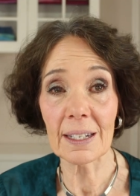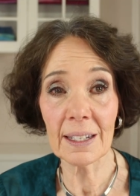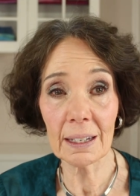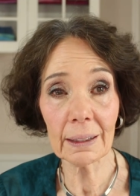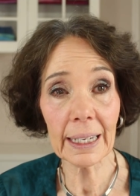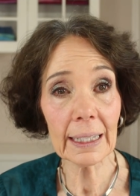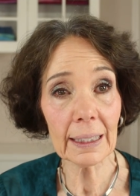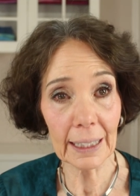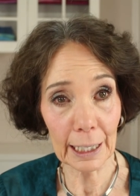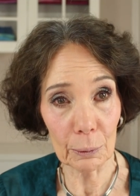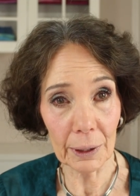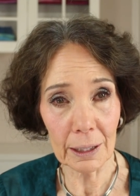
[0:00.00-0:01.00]
a silky
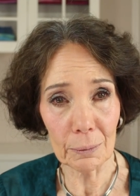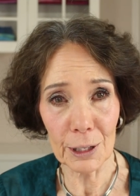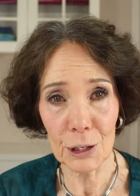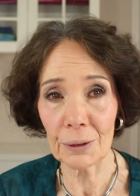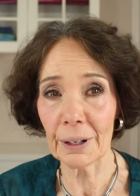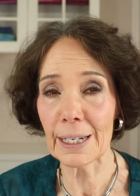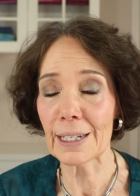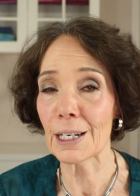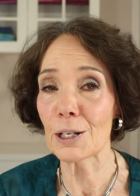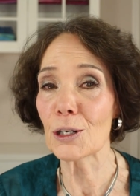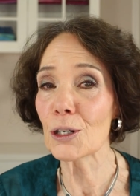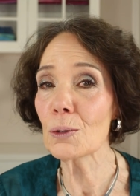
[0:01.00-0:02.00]
liquid which creates
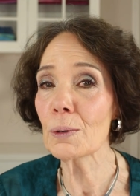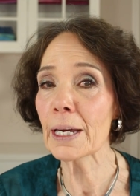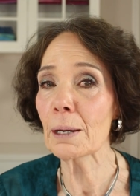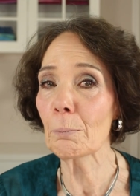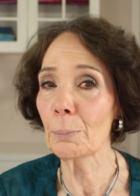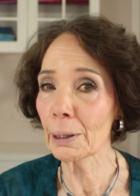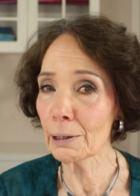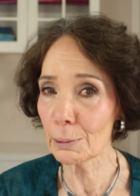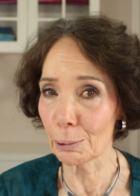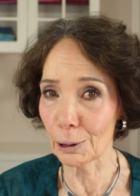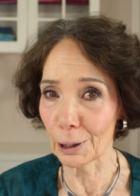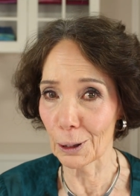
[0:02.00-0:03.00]
a dewy,
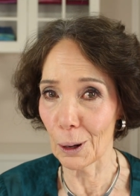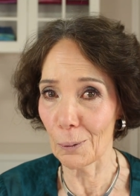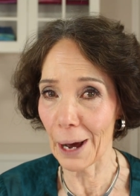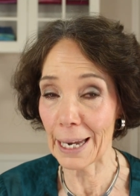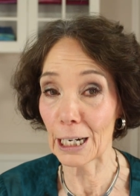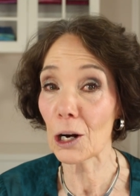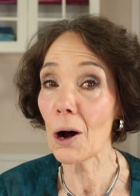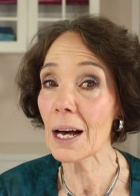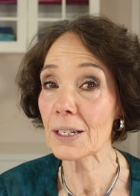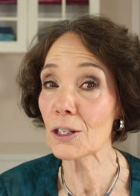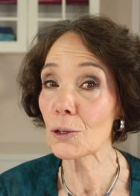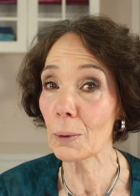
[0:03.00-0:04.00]
buildable glow, and it
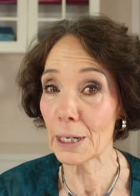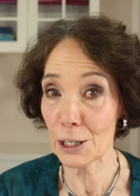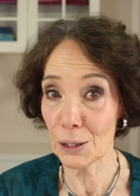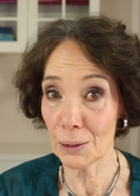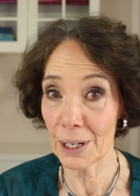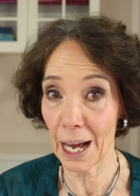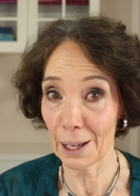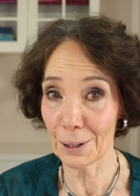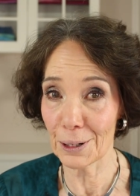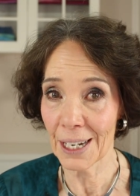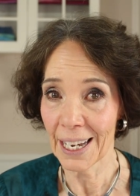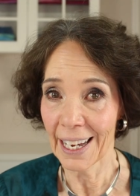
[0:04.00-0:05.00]
costs
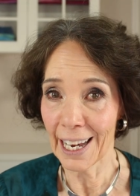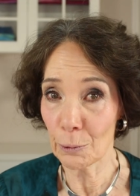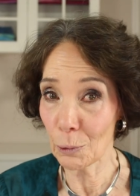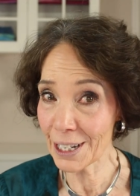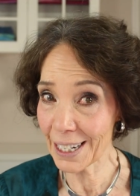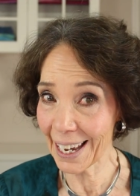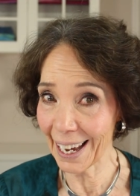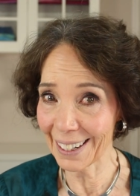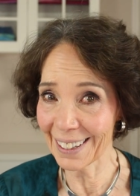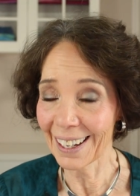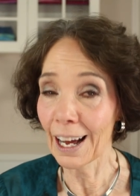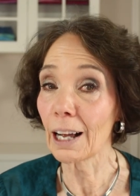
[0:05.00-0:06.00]
$22. And once
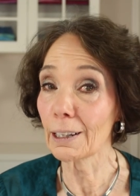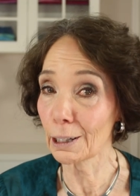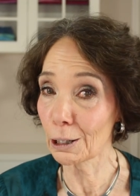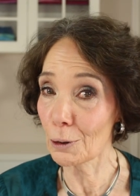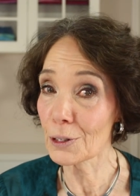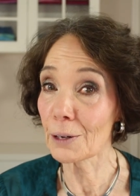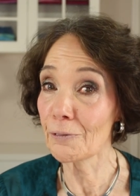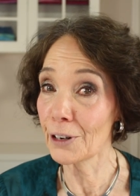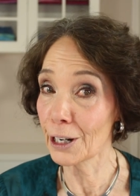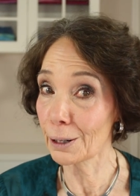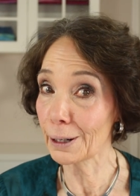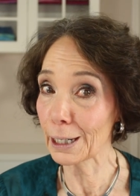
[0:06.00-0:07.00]
again, a little goes a
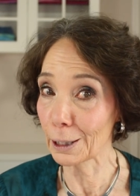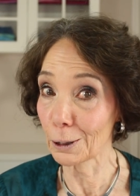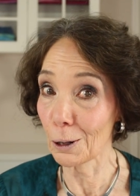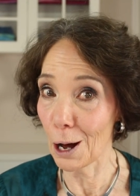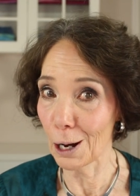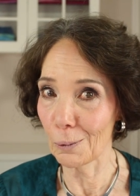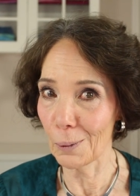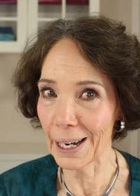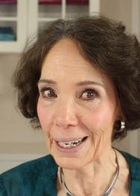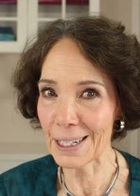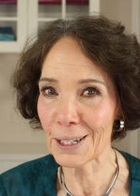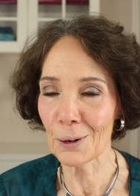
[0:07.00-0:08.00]
very long
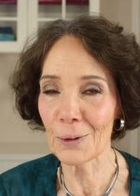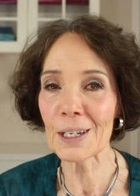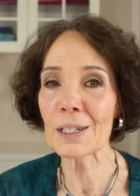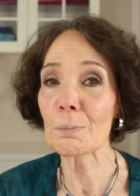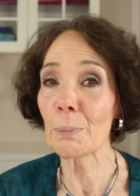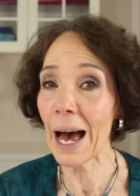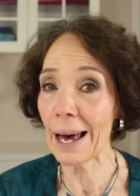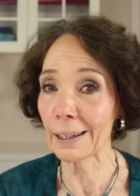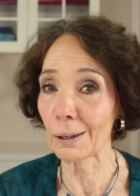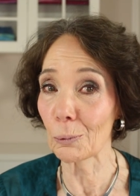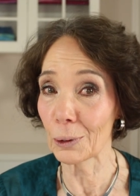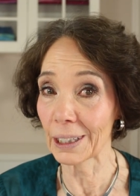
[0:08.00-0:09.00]
way, so this
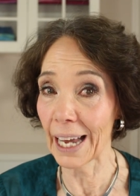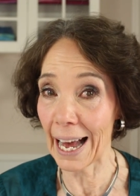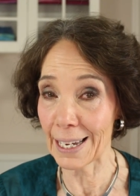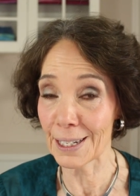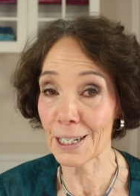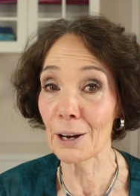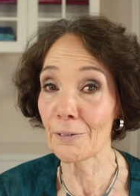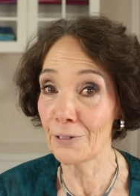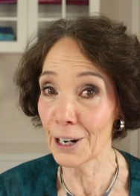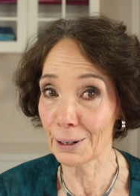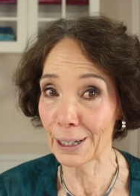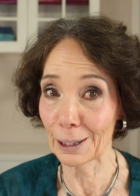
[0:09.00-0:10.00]
bottle would last a
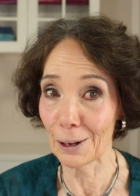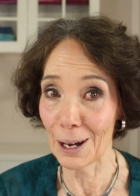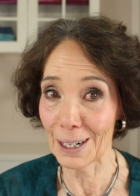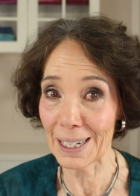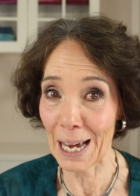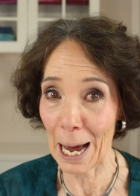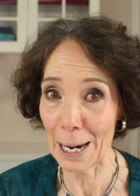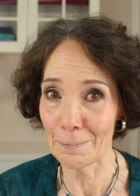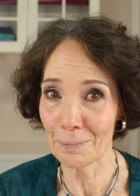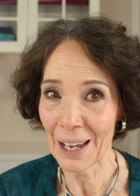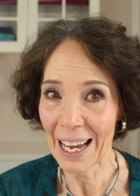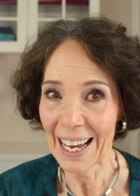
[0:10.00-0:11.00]
very long
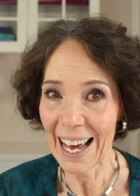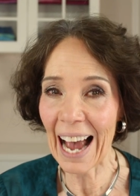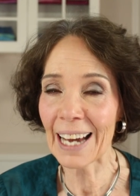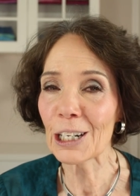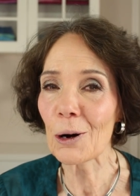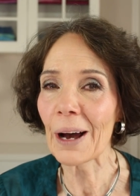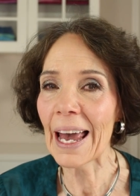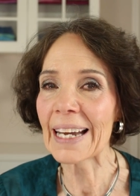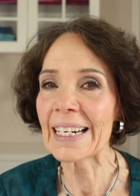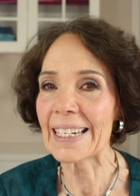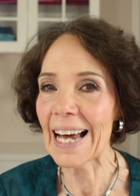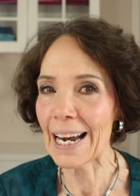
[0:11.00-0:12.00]
time. I'm going to go
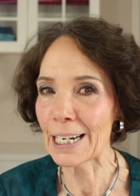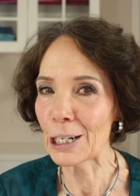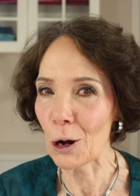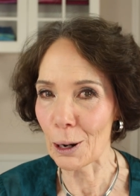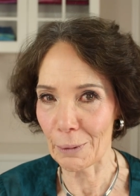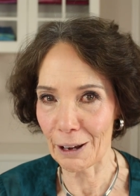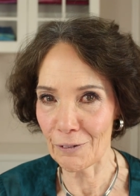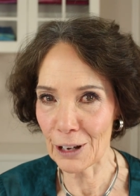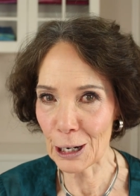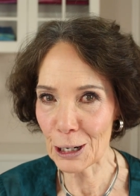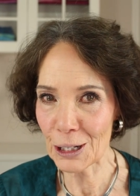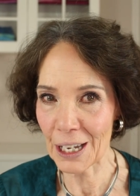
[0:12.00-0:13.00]
ahead and dot it on my
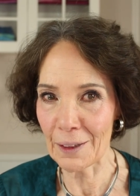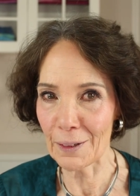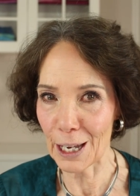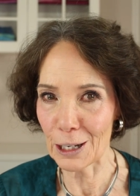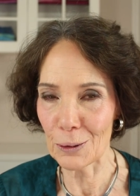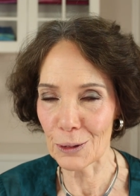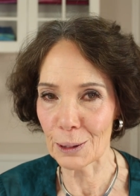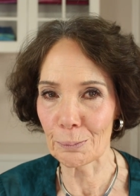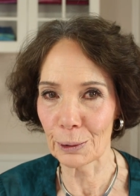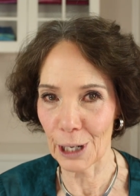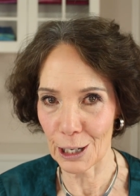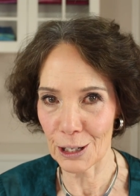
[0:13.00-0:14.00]
fingers and then use a
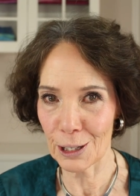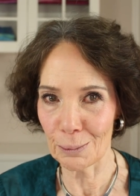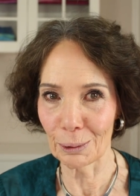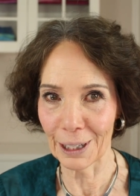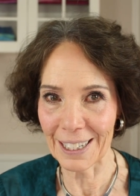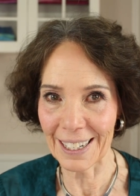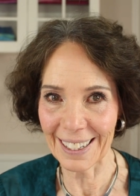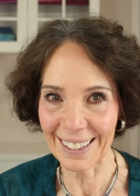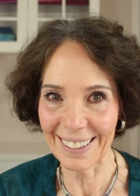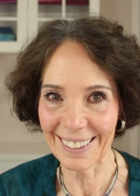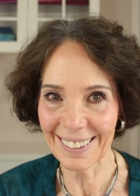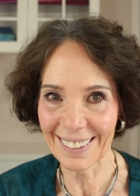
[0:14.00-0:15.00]
brush to blend it
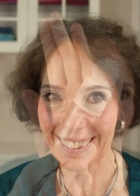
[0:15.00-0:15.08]
in.